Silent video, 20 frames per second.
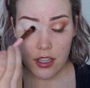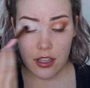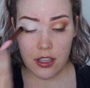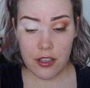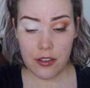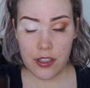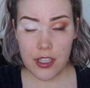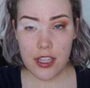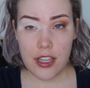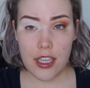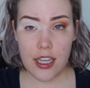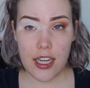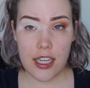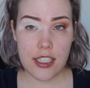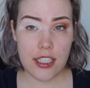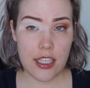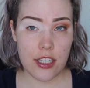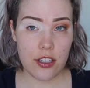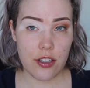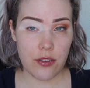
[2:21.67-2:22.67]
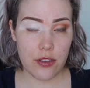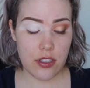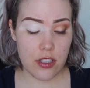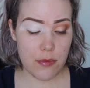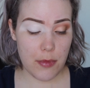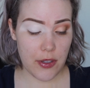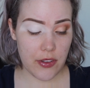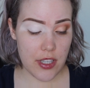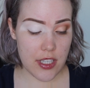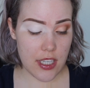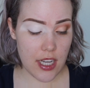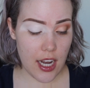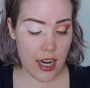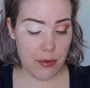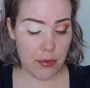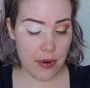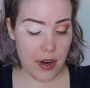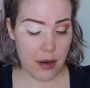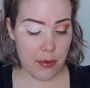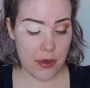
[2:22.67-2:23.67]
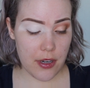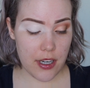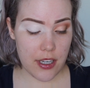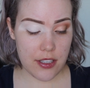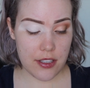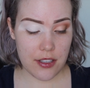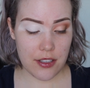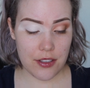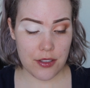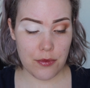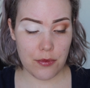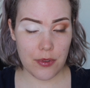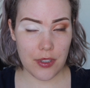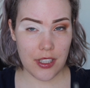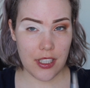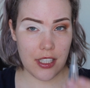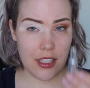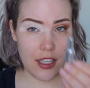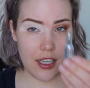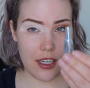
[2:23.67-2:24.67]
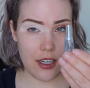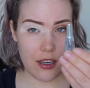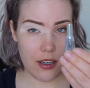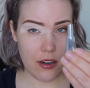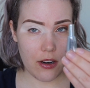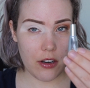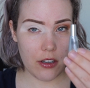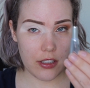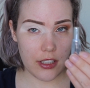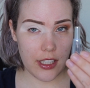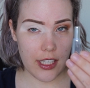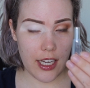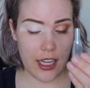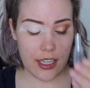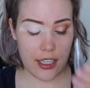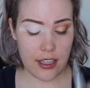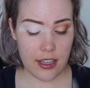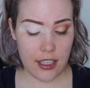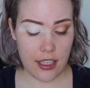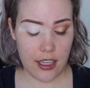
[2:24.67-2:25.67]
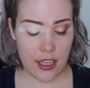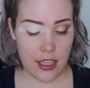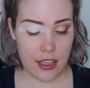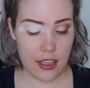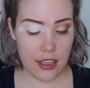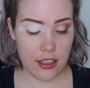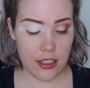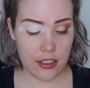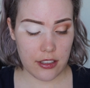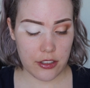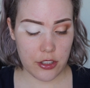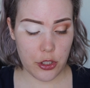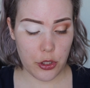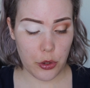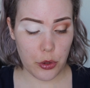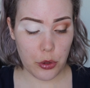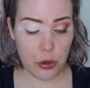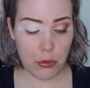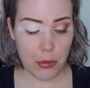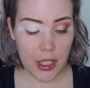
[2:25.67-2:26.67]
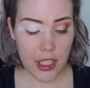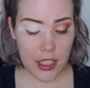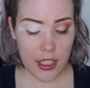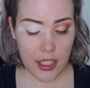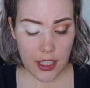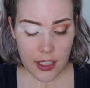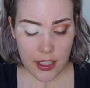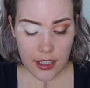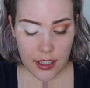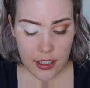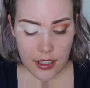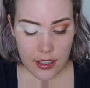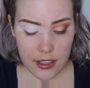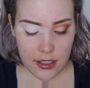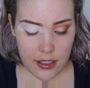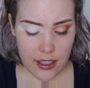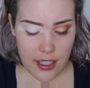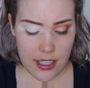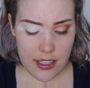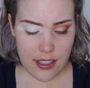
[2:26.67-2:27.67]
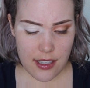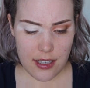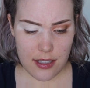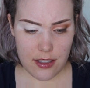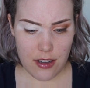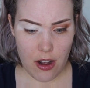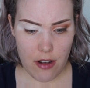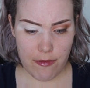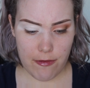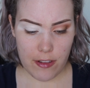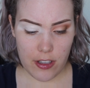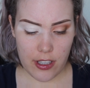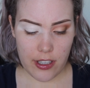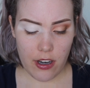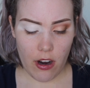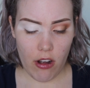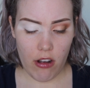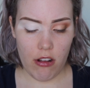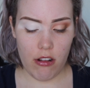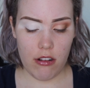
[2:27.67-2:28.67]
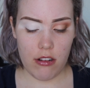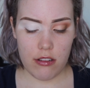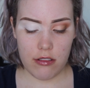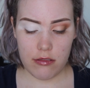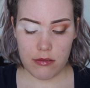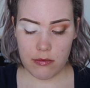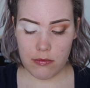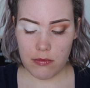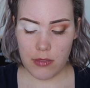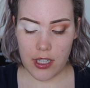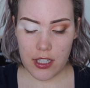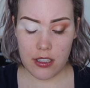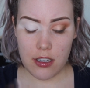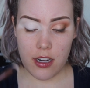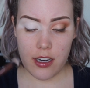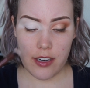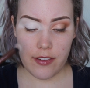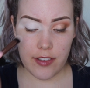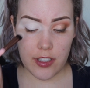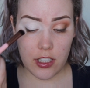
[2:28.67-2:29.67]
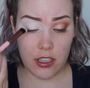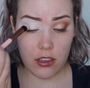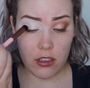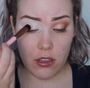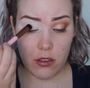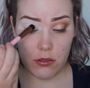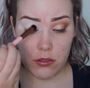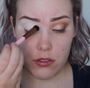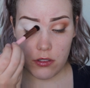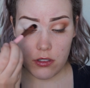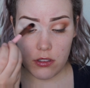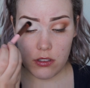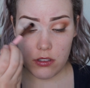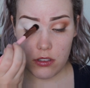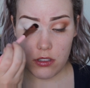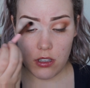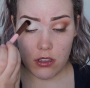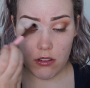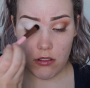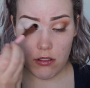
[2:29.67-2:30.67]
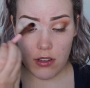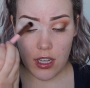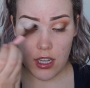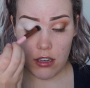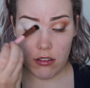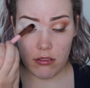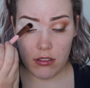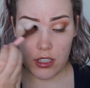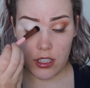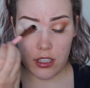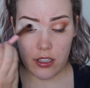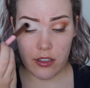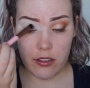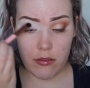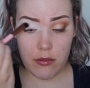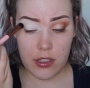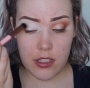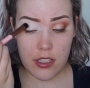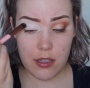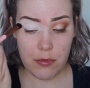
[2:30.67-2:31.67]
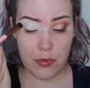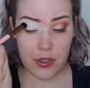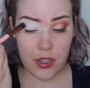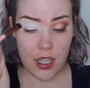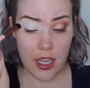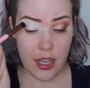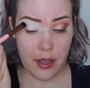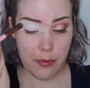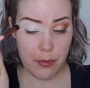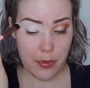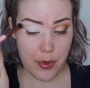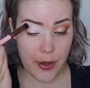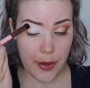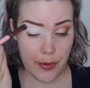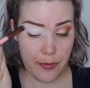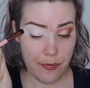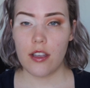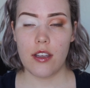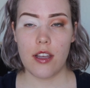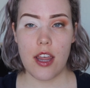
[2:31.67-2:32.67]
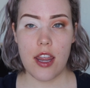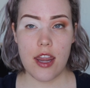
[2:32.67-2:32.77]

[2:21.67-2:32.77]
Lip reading: The only thing I did notice about this eye primer is there's really like hardly anything in the little tube. It's like not full at all, like not even close. So I don't really know what's up with that, but.